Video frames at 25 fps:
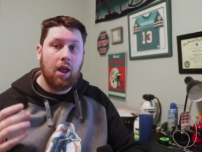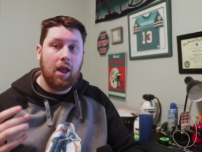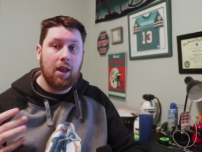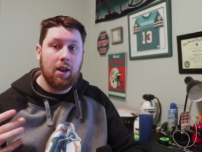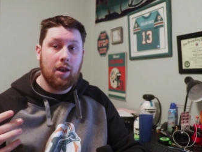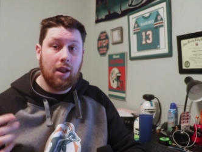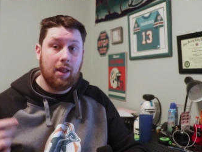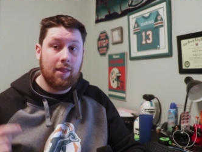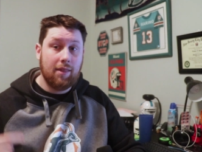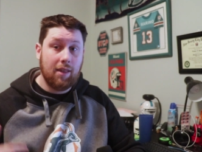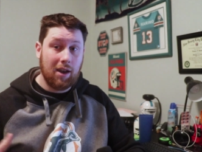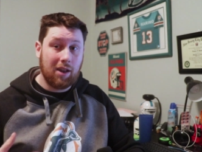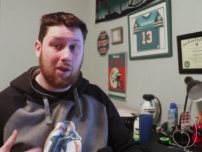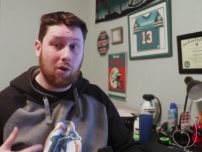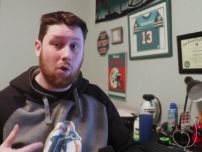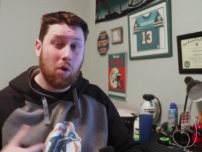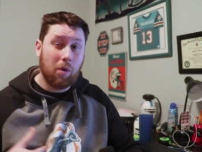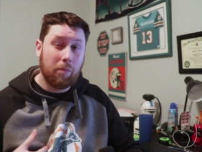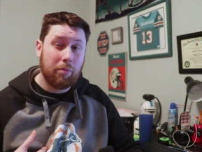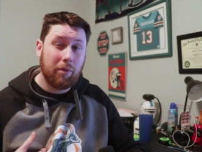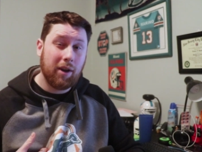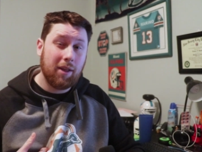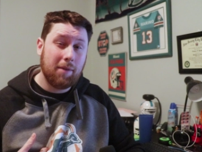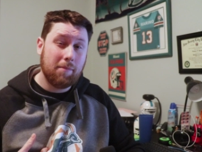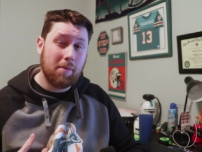and then
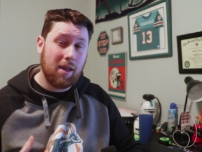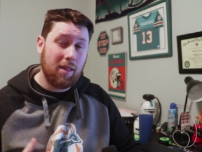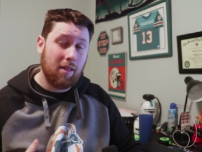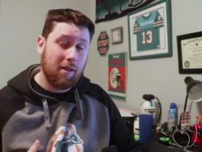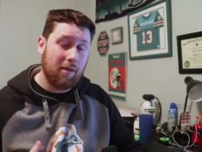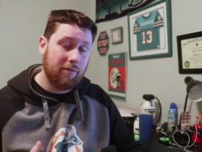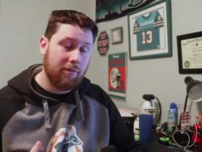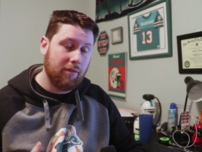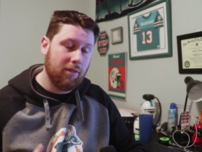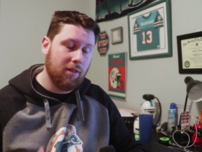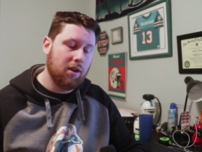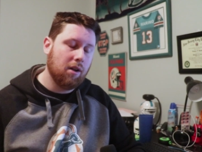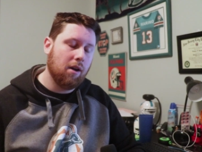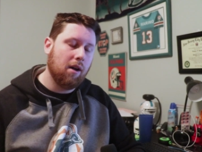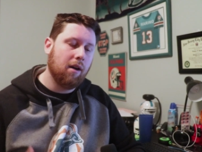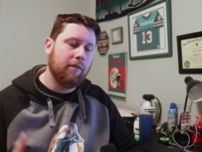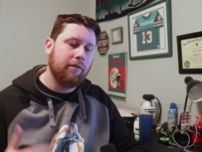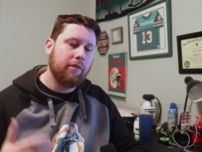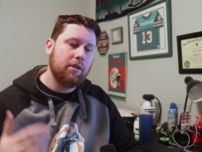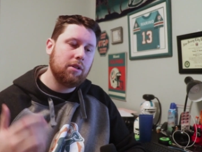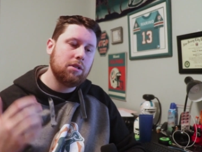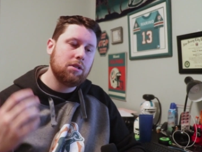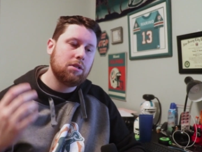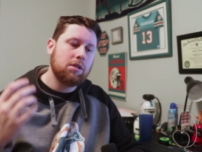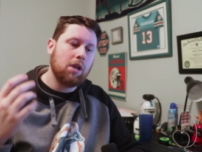incorporating my love for the
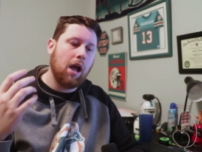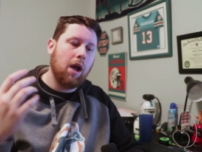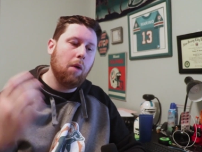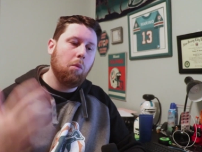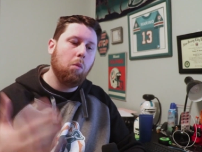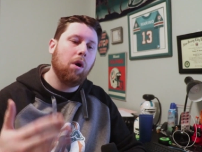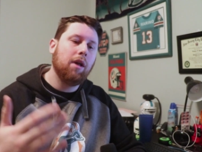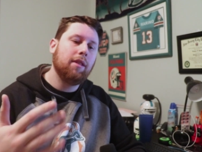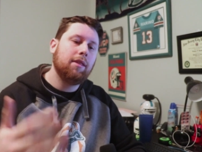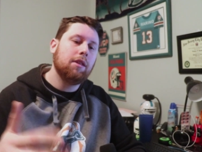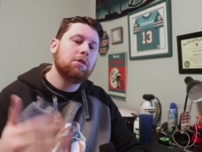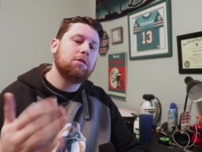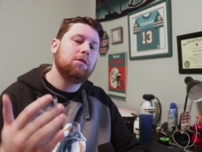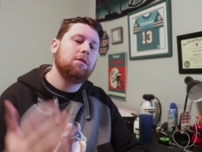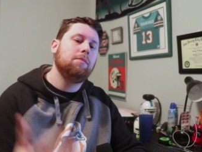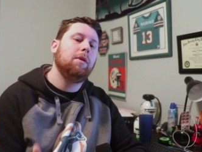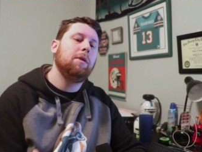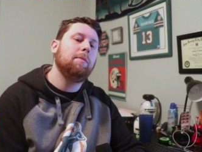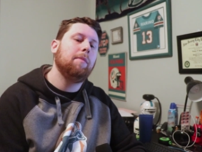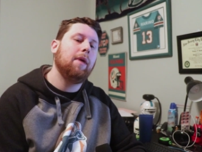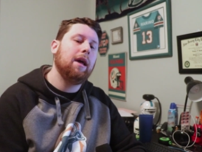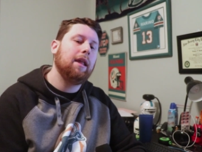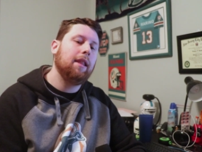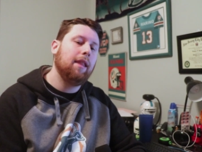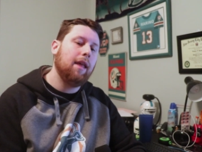Dolphins, I want this to
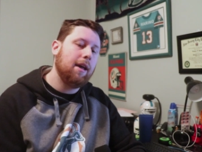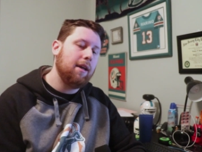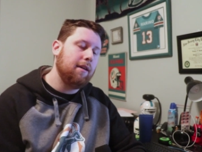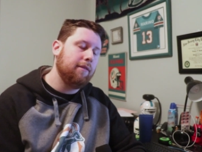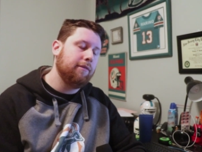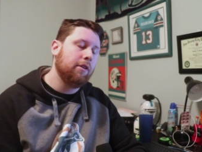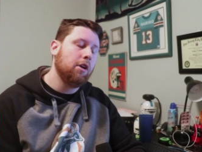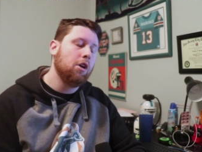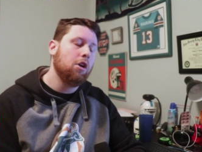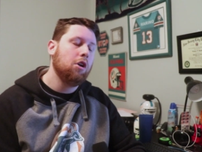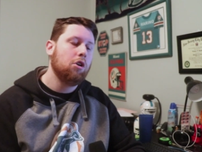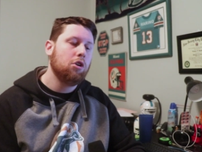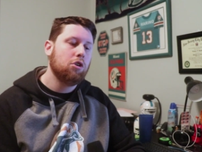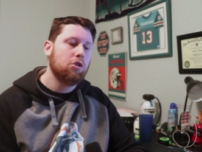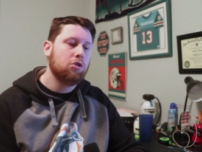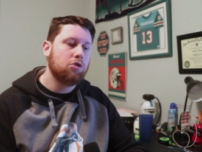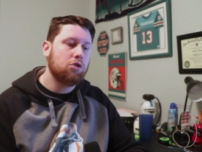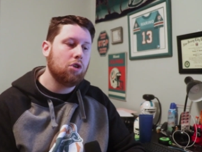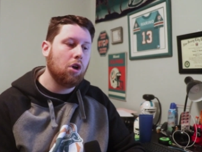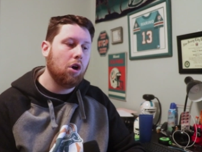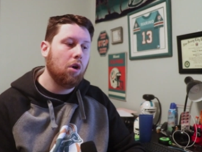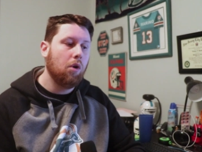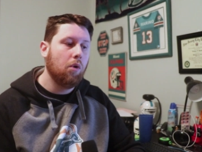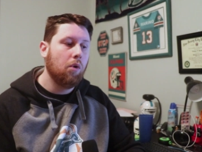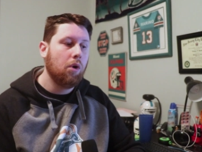be my life.
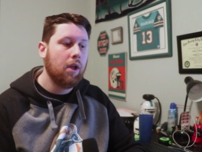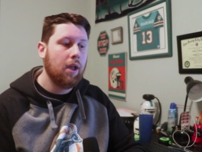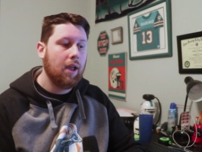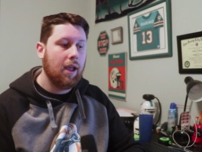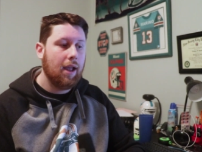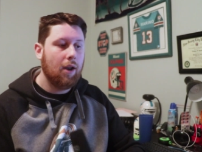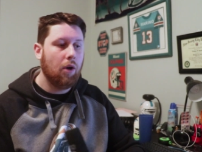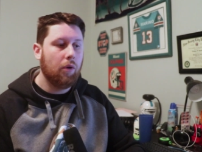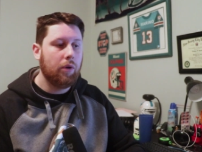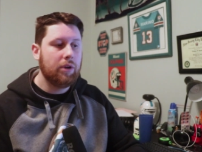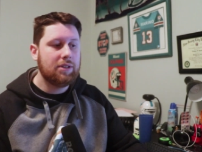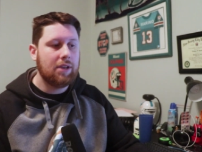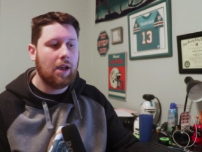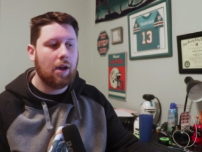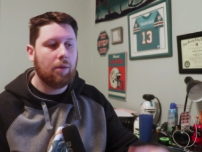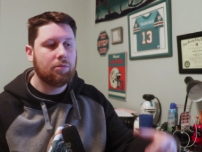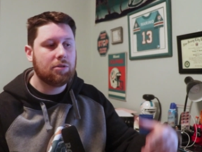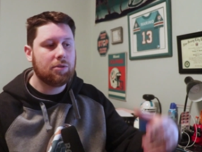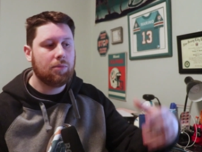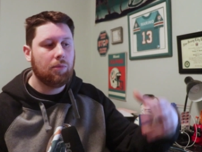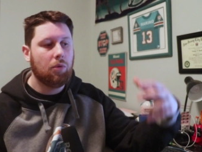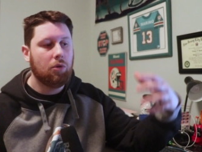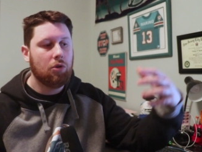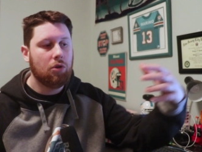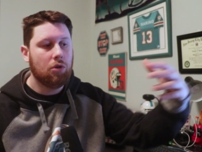So it always
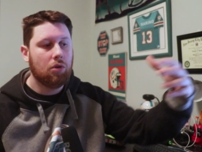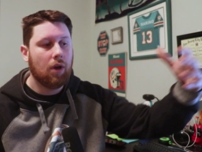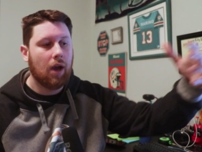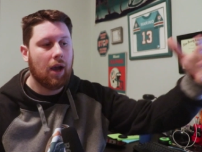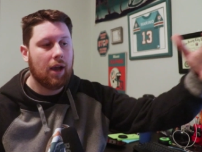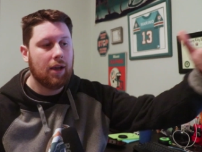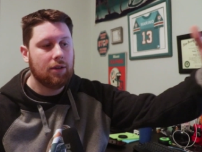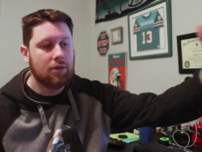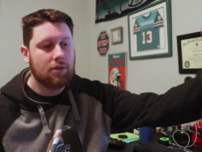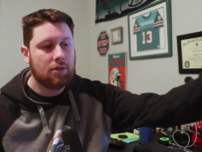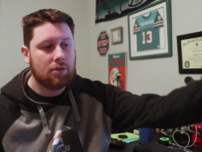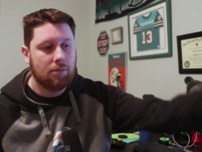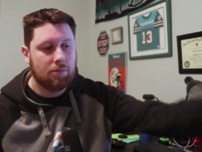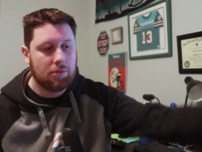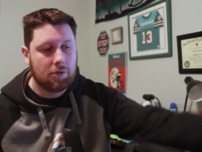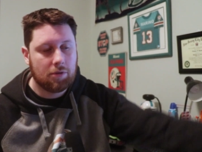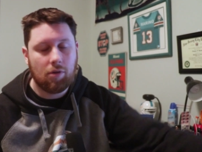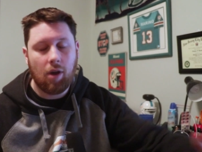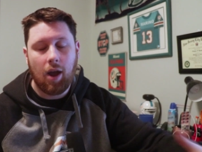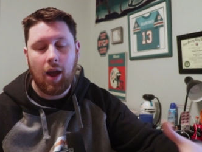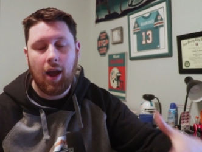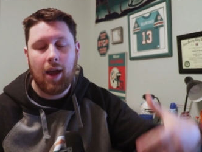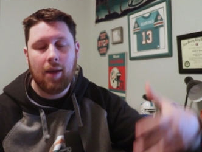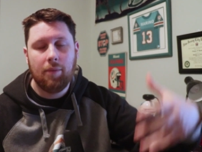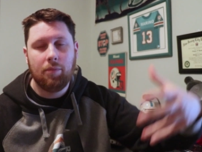helps me when you guys
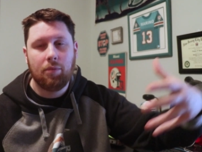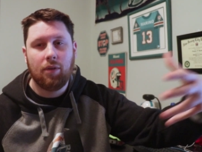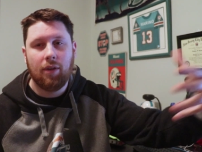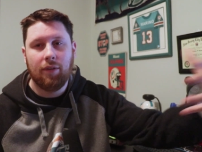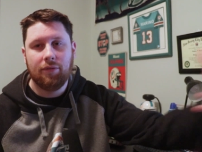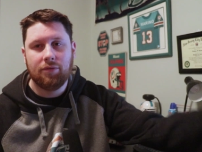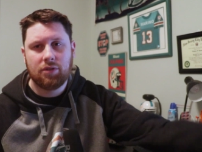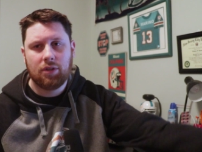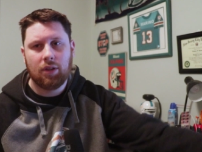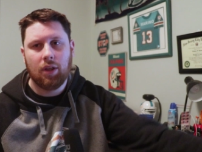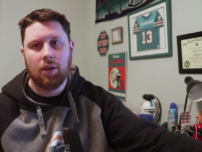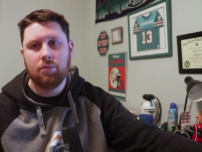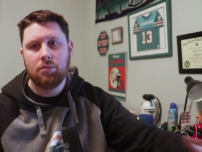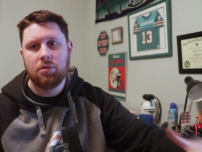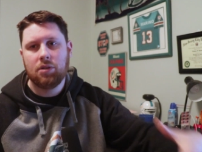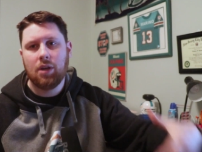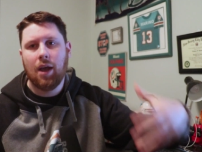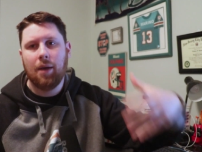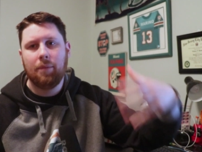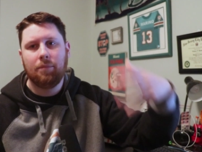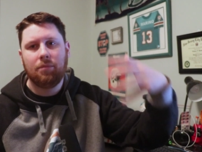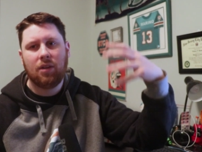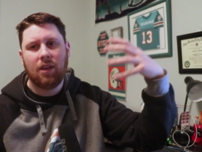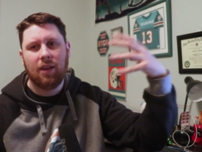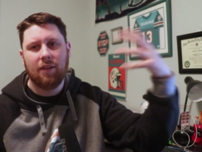subscribe, gives thumbs
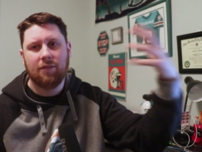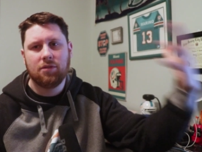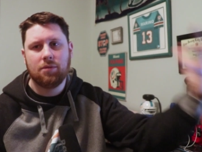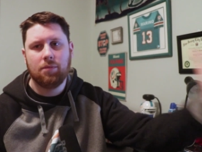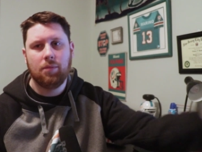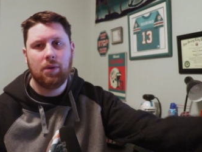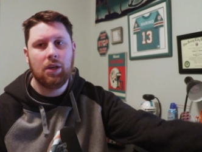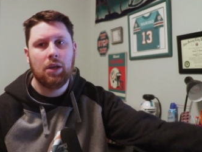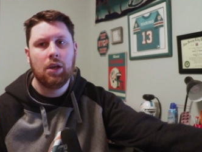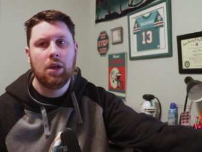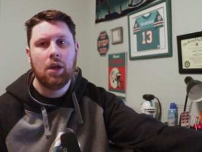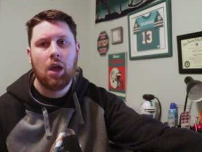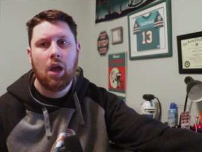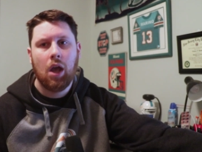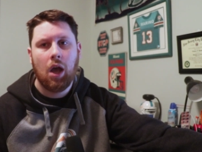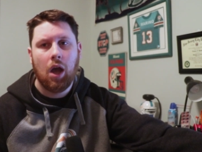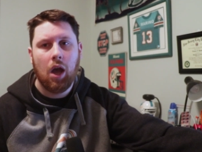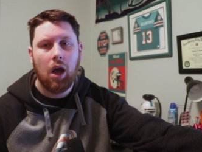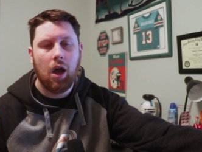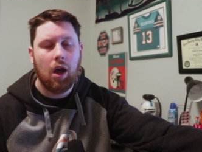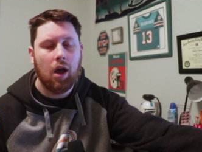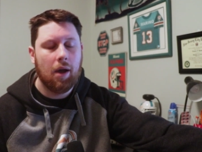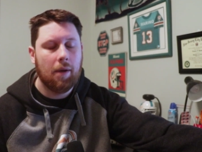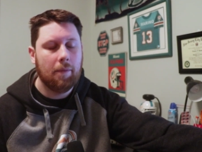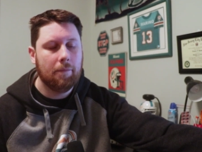up, gives me...
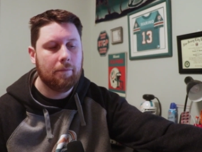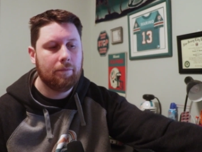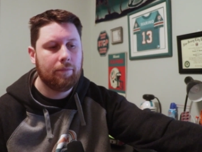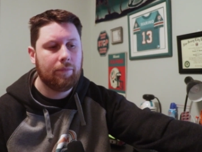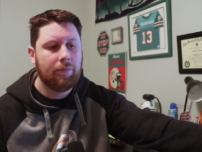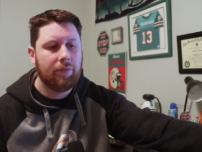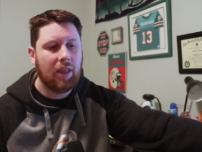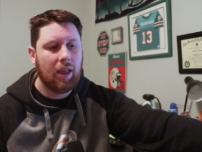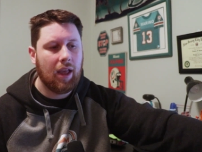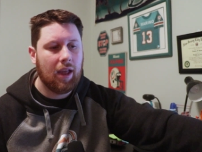Um,